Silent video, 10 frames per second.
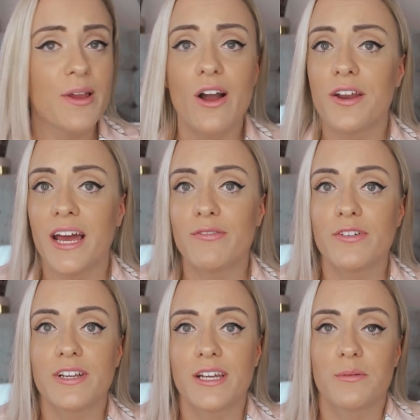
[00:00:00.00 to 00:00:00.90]
we can't have
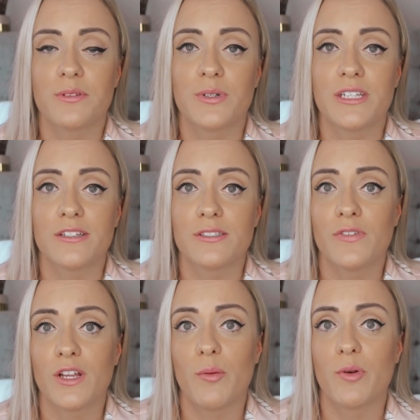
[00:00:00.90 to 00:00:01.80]
her in here when the windows are
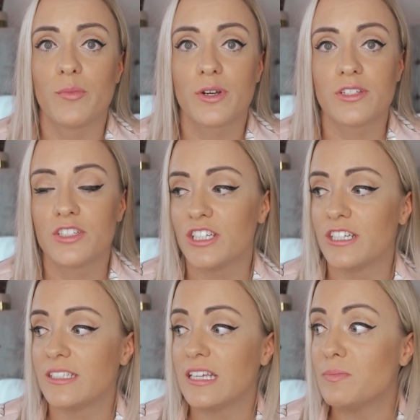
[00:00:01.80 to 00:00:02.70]
fully open because she
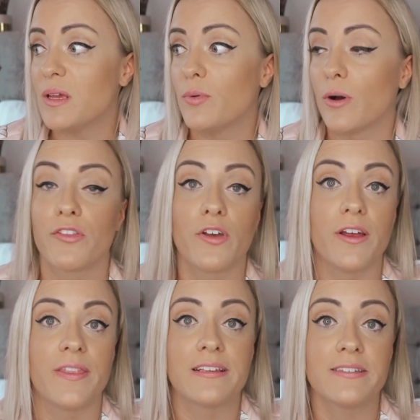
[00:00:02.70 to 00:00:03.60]
sees people
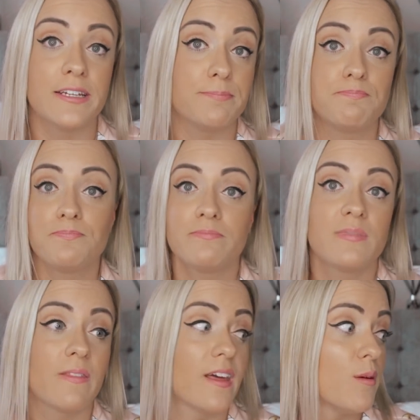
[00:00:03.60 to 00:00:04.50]
outside and that's it.
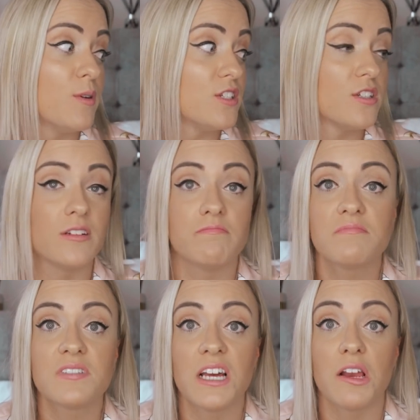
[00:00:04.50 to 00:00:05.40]
They're coming to
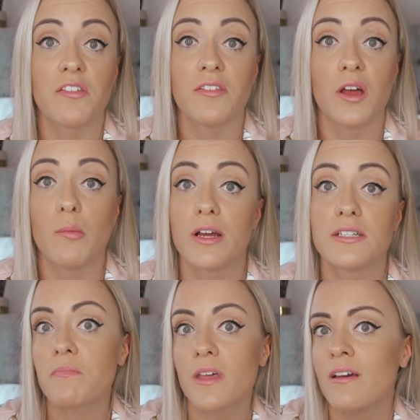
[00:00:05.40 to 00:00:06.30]
kill us in her
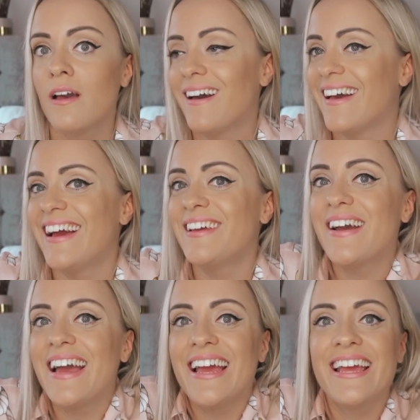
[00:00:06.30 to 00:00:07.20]
mind.
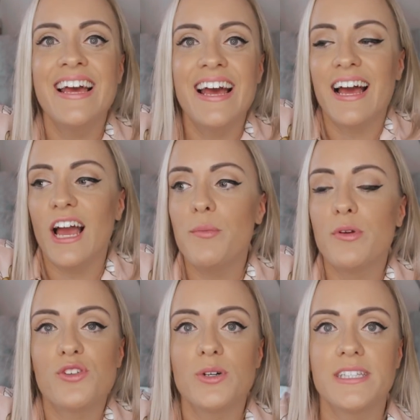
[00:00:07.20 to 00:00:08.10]
Anyway, hope you
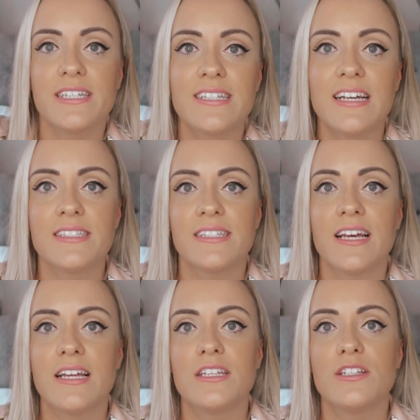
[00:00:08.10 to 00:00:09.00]
enjoyed this. As I
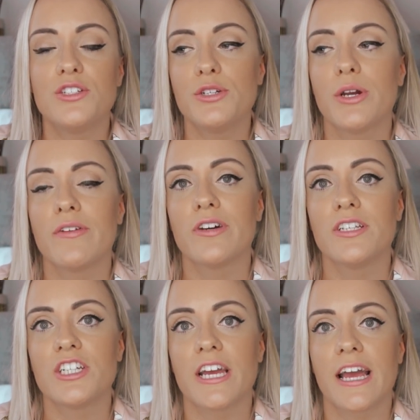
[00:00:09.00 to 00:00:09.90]
said, do go over
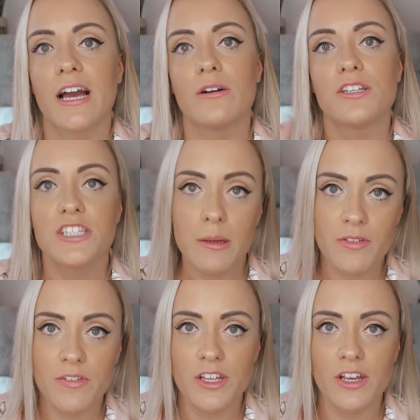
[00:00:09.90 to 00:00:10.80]
and check out
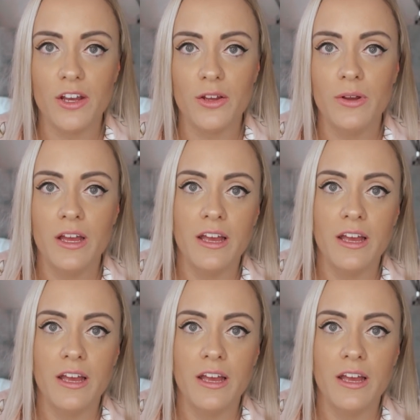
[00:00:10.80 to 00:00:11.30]
Gem's video